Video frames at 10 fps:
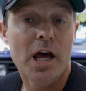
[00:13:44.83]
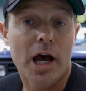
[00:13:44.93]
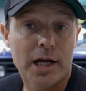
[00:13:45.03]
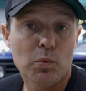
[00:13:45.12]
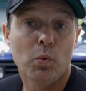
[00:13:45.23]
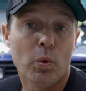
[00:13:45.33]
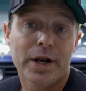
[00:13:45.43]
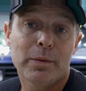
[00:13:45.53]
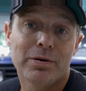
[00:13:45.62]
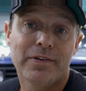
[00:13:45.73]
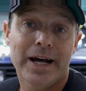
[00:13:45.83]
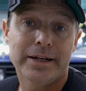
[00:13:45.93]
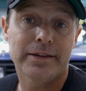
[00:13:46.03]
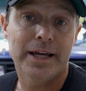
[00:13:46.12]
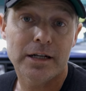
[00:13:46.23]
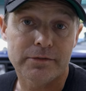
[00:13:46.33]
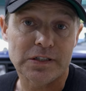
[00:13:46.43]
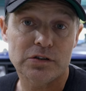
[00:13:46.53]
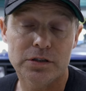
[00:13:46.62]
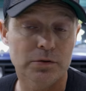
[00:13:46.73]
And what I provide at the end of
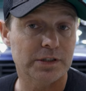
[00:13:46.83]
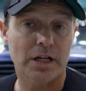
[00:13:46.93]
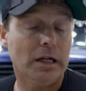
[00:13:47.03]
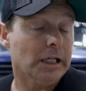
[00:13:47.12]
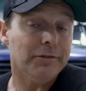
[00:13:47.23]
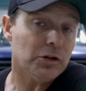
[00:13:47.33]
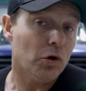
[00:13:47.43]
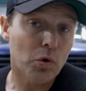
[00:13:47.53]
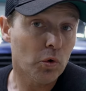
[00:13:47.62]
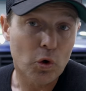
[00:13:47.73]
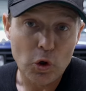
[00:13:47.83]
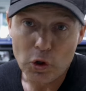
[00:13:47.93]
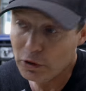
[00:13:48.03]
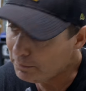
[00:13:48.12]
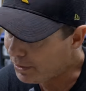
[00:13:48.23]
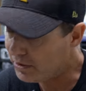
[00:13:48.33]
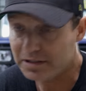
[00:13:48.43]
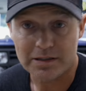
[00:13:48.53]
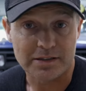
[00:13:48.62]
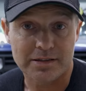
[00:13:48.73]
it too is I'll give you the whole
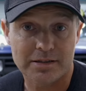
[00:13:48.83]
parts list.